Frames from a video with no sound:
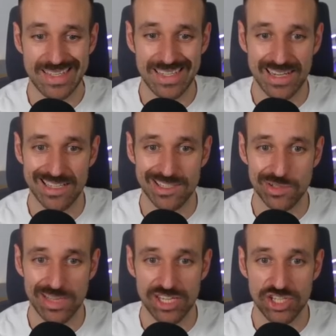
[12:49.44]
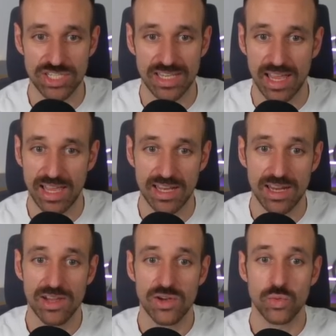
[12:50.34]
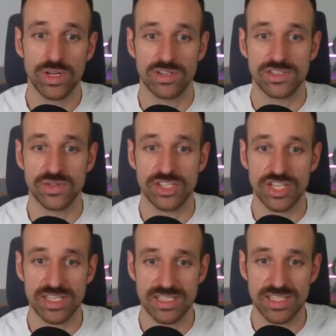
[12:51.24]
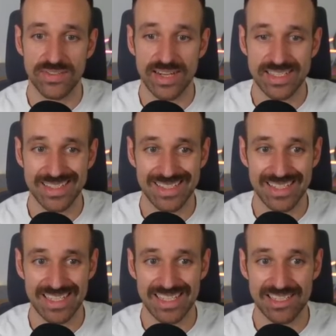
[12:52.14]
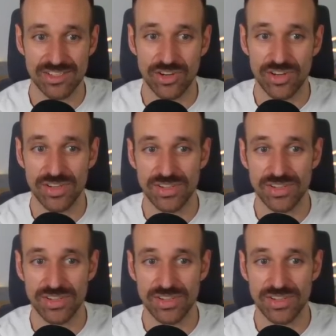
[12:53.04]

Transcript: in isolation, and we can also adjust the device settings on